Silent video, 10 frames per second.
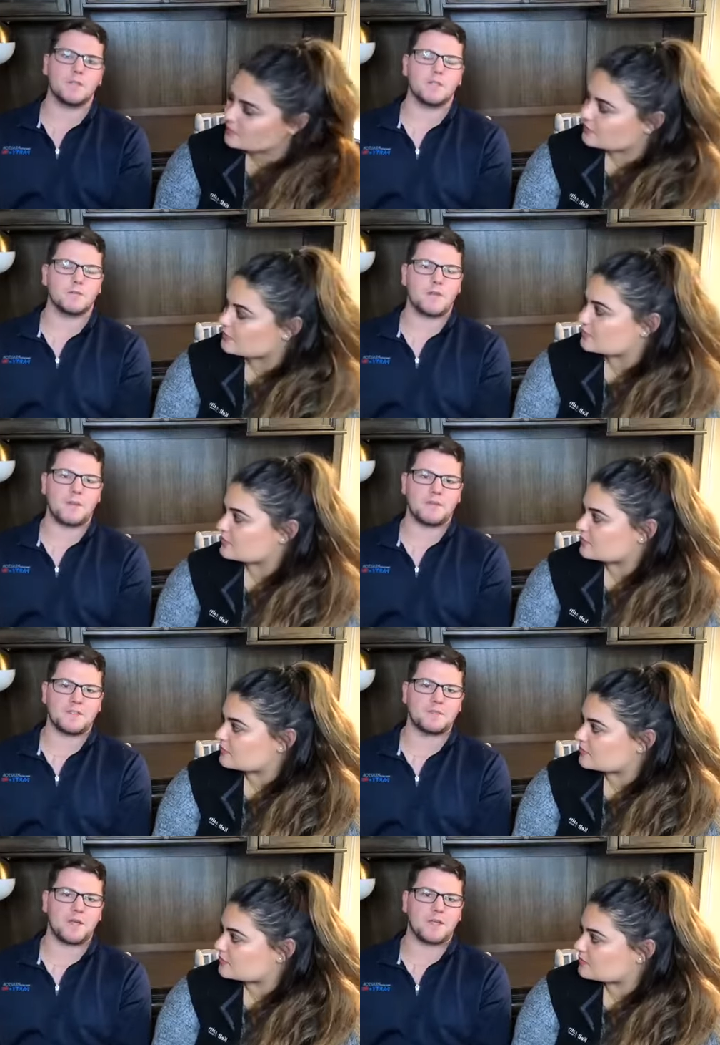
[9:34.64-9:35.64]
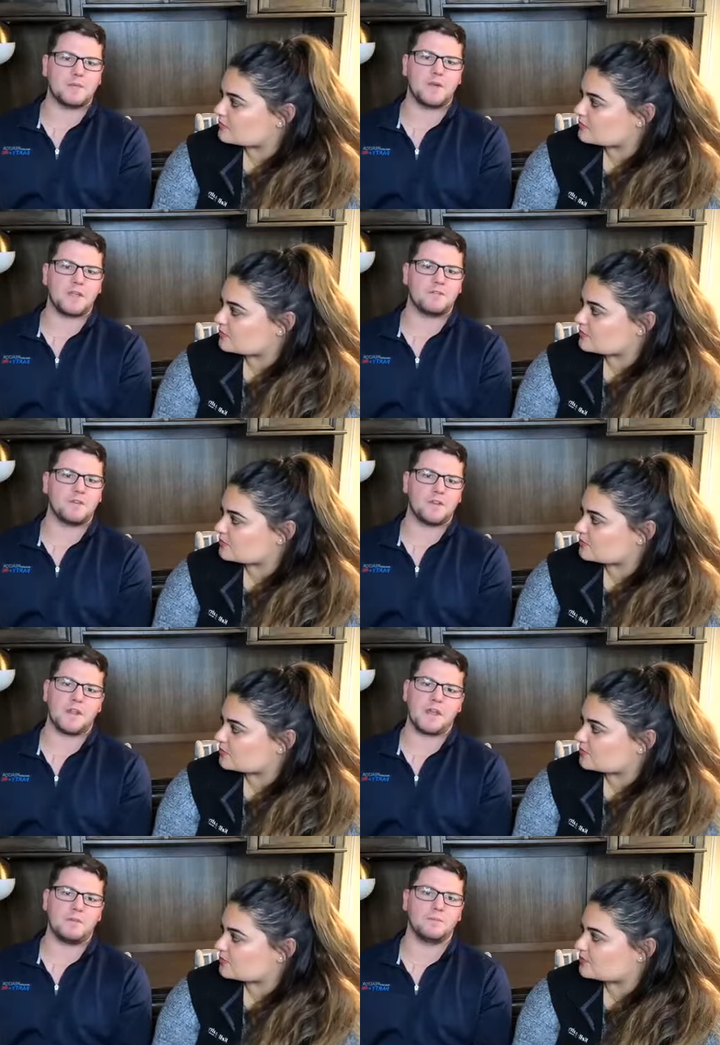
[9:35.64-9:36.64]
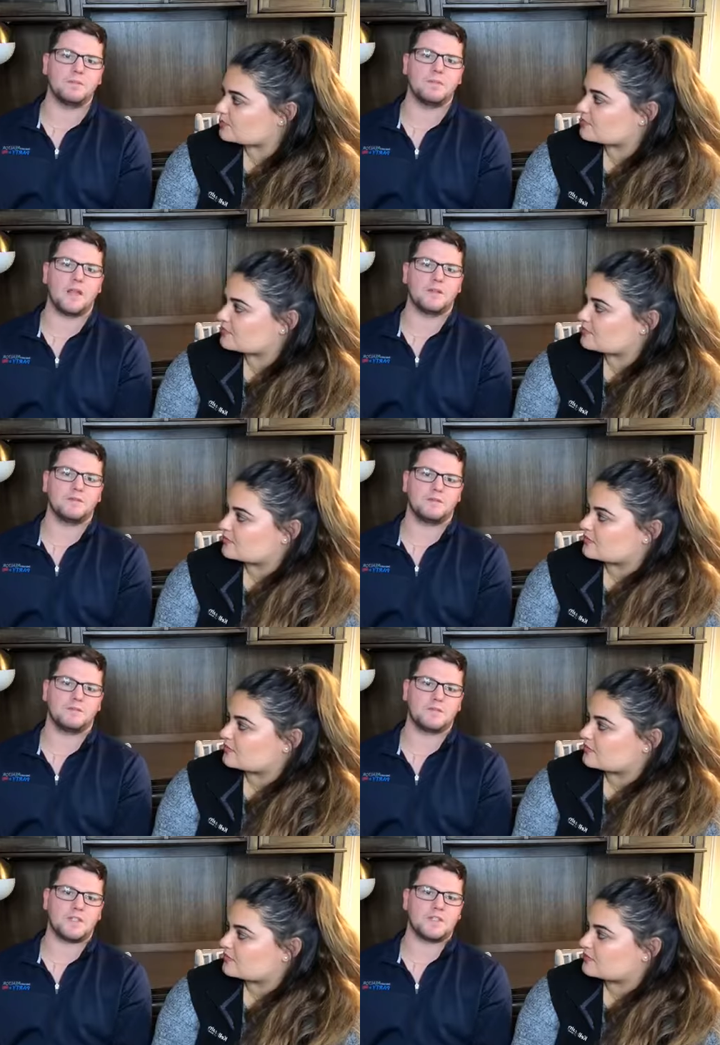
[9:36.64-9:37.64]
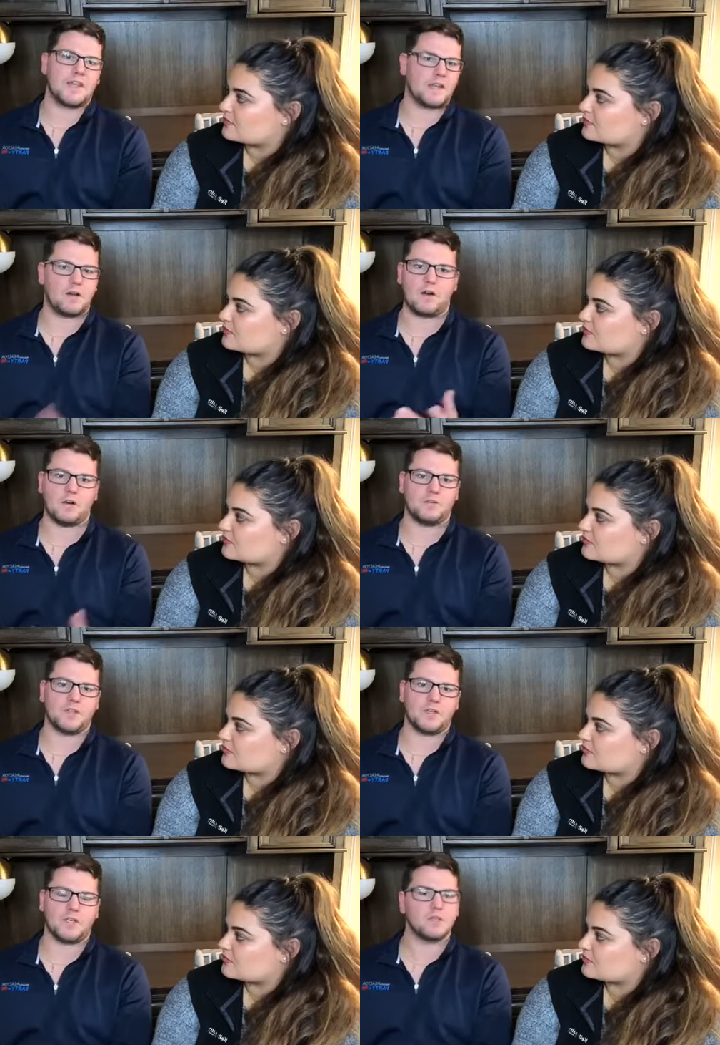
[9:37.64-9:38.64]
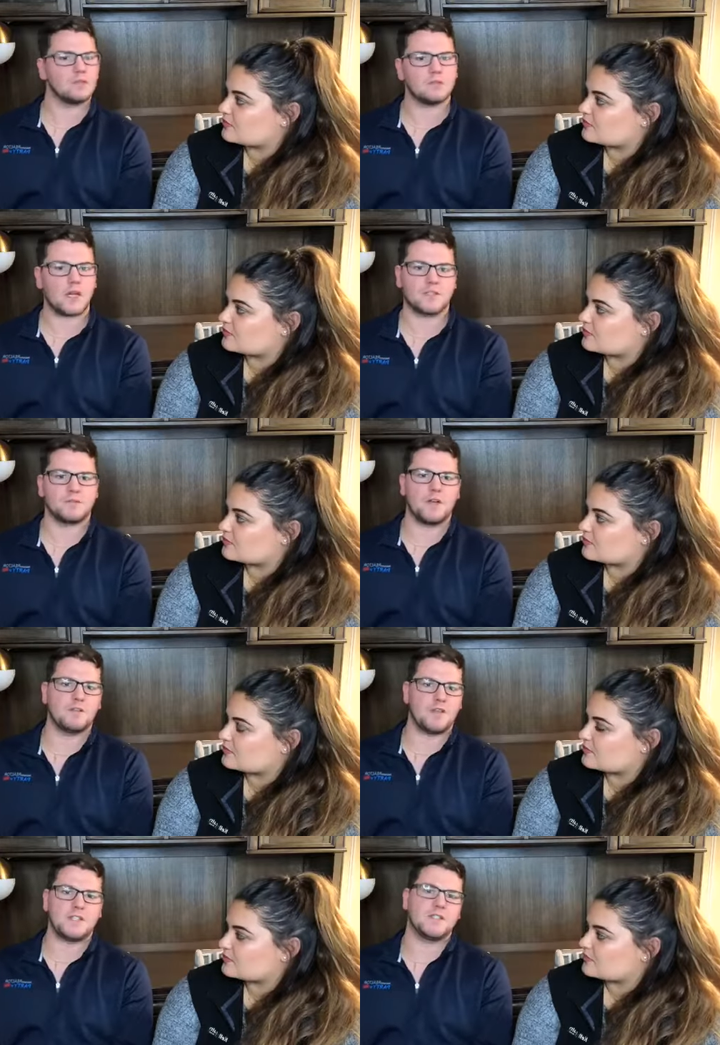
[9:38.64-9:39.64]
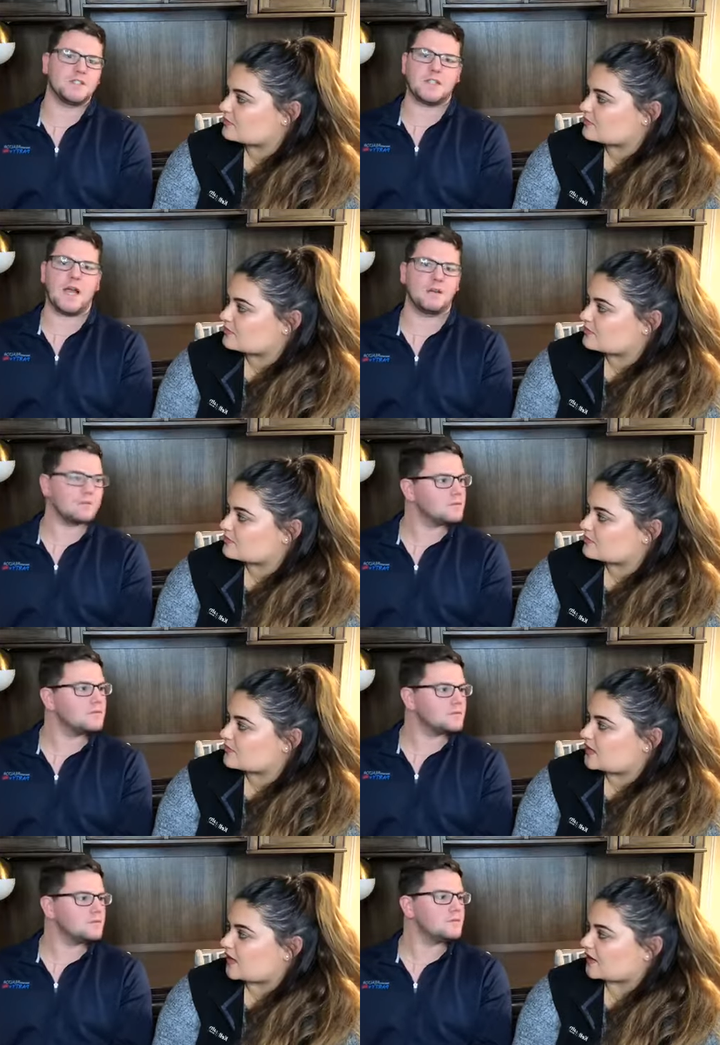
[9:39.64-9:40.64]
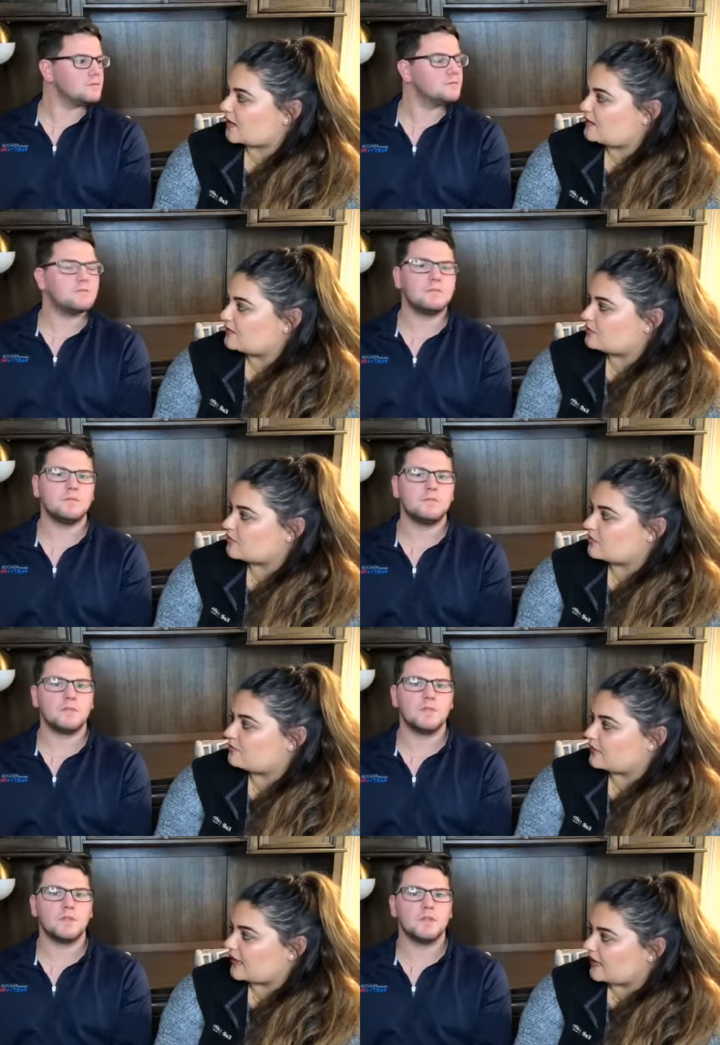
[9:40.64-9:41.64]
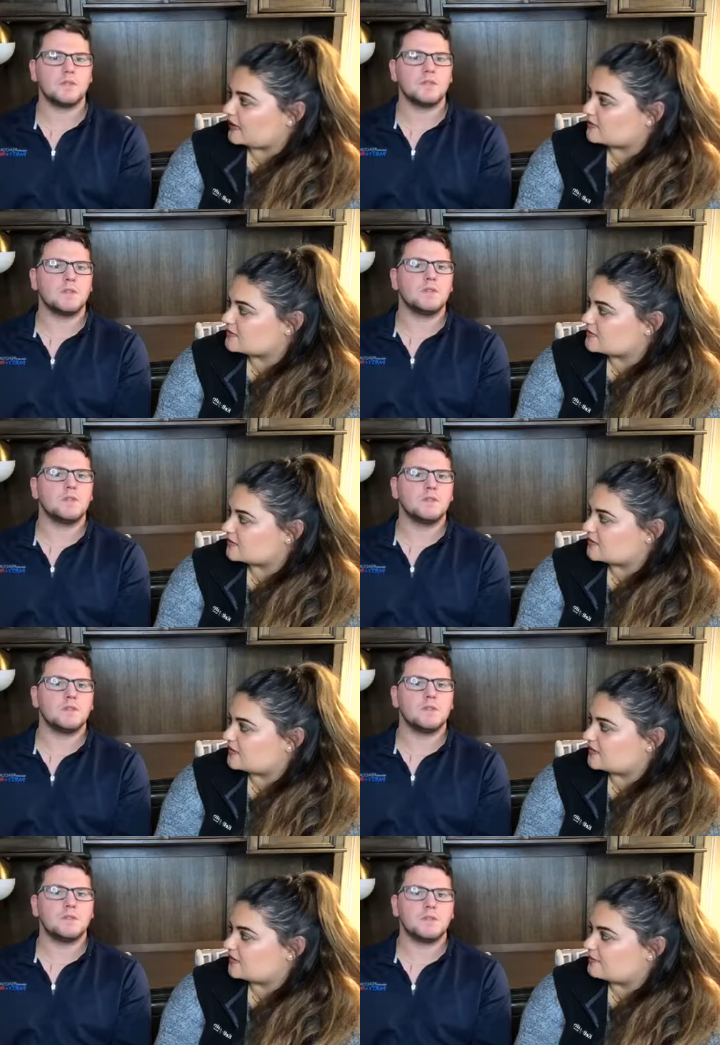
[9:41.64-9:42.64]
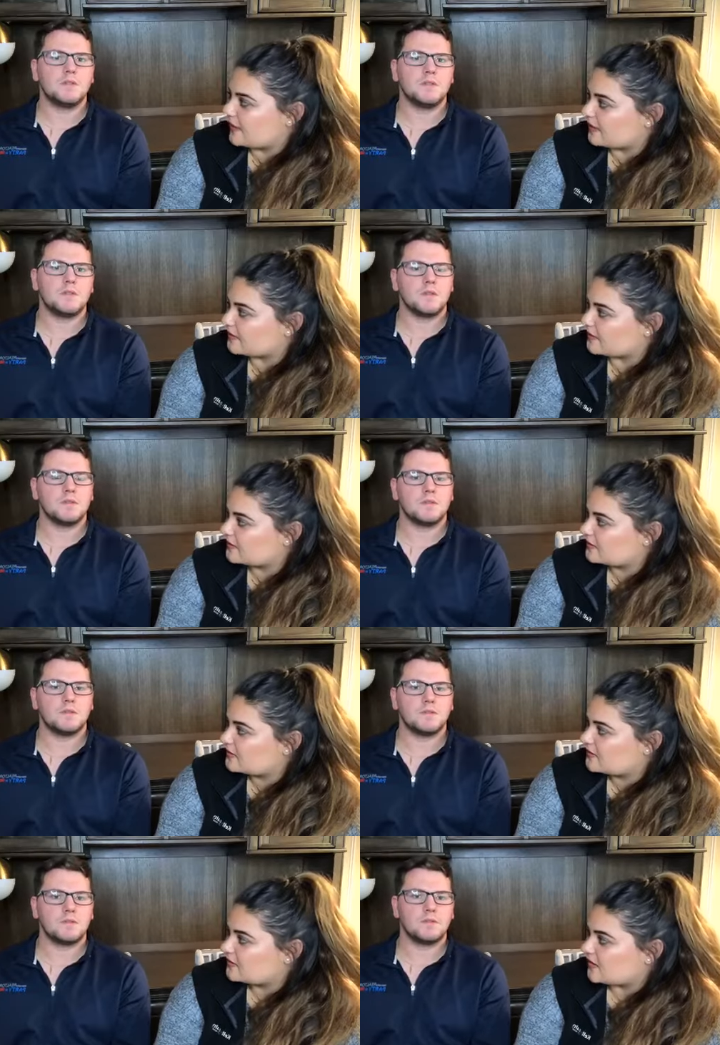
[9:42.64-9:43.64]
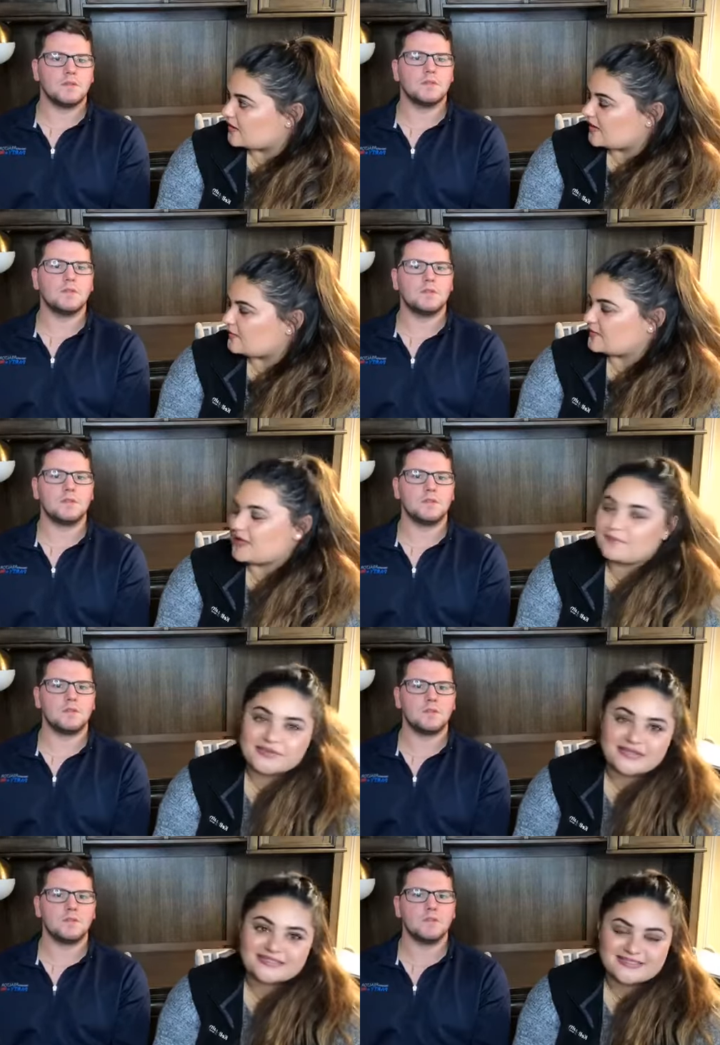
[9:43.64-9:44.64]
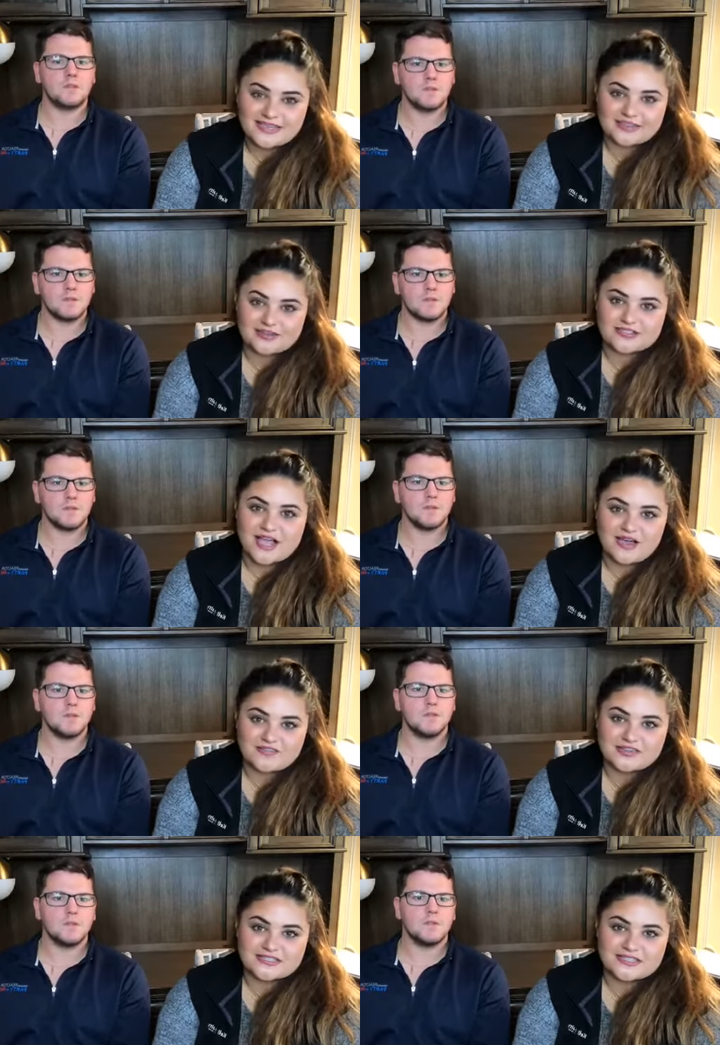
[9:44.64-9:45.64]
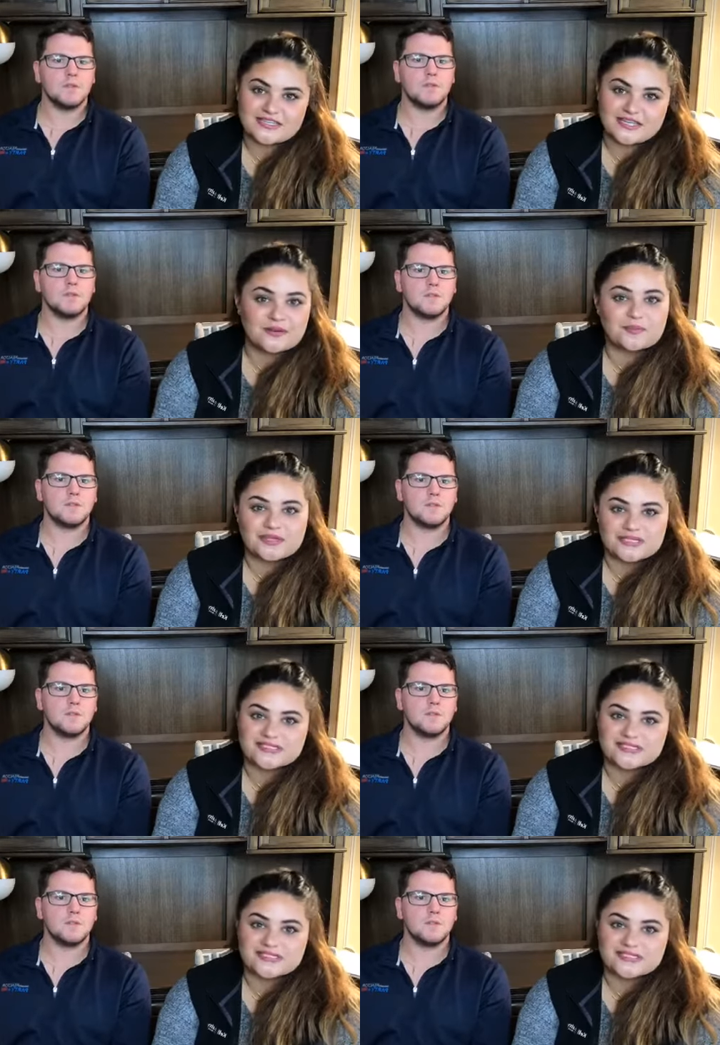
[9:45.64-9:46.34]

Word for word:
Speaker 1: you know that means spending money for them that to take all of your custom renovations down.
Speaker 2: Yeah, kind of the more bland, the better. Again, with that being said, there's obviously going to be